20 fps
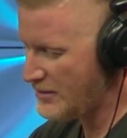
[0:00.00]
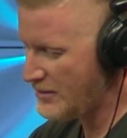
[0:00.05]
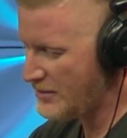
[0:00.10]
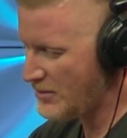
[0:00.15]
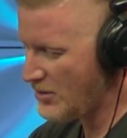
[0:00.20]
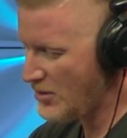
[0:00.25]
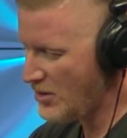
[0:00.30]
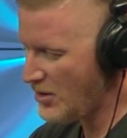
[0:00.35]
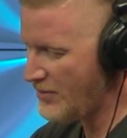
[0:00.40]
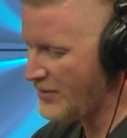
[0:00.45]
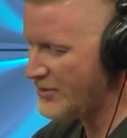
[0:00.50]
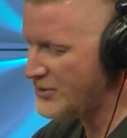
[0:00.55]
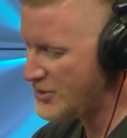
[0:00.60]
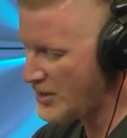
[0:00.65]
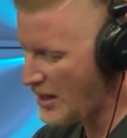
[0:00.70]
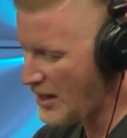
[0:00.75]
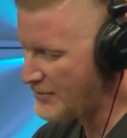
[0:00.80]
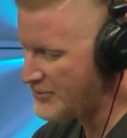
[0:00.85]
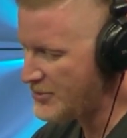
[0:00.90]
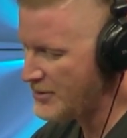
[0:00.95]
on the
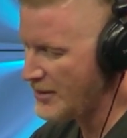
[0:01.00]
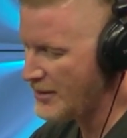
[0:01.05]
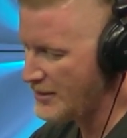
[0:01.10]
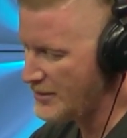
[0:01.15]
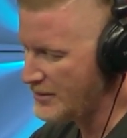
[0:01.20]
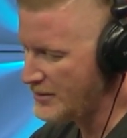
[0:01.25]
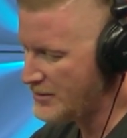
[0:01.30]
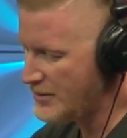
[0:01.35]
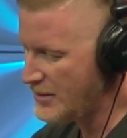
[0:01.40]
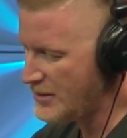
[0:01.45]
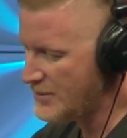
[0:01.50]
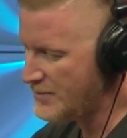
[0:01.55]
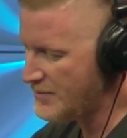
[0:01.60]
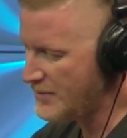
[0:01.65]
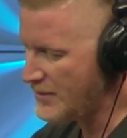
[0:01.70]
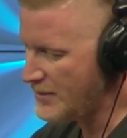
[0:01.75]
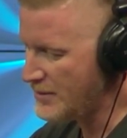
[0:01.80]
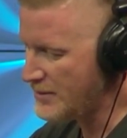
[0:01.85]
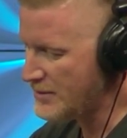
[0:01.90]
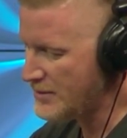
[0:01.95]
job training that takes
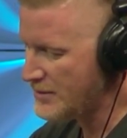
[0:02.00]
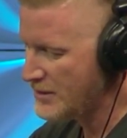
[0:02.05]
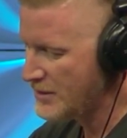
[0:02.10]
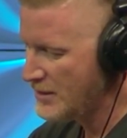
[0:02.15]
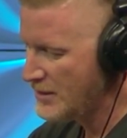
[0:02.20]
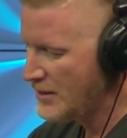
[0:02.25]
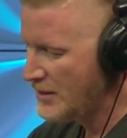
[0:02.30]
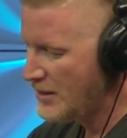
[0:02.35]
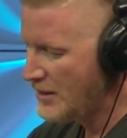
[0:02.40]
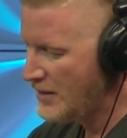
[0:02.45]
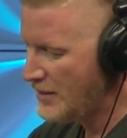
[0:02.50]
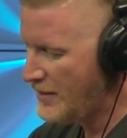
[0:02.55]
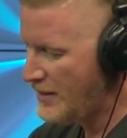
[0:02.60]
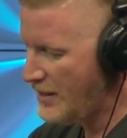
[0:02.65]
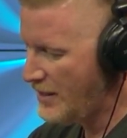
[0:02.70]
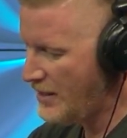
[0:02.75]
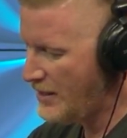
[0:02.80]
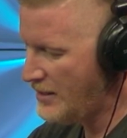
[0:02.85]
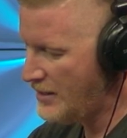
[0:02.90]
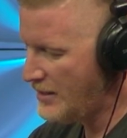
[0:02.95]
place.
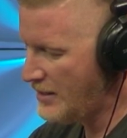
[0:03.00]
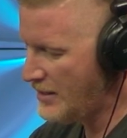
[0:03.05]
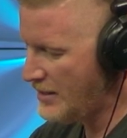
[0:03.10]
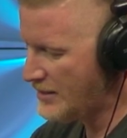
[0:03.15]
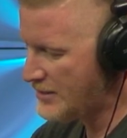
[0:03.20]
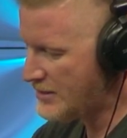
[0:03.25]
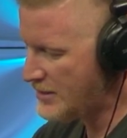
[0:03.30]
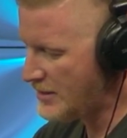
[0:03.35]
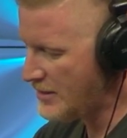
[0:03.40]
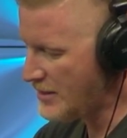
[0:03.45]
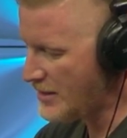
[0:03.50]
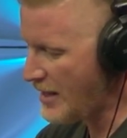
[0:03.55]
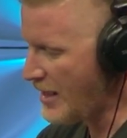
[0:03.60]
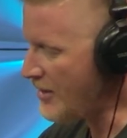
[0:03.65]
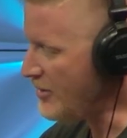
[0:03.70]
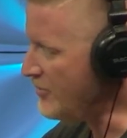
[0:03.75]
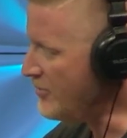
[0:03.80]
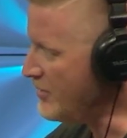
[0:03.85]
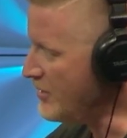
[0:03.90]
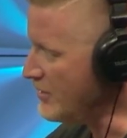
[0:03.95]
Then it's the
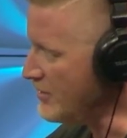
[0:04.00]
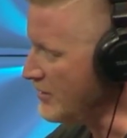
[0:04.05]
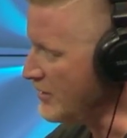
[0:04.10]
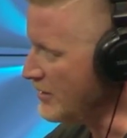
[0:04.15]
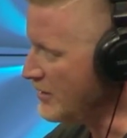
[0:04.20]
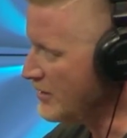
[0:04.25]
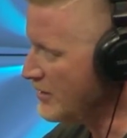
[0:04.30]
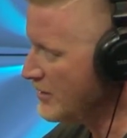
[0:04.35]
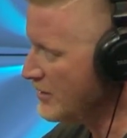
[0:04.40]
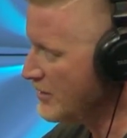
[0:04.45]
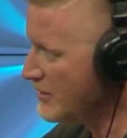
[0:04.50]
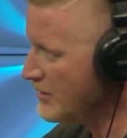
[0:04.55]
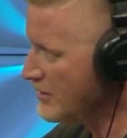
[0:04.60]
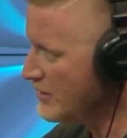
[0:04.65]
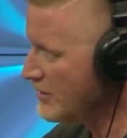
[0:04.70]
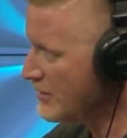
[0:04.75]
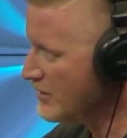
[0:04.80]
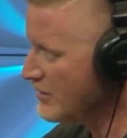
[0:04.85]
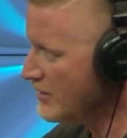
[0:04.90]
accountability. That's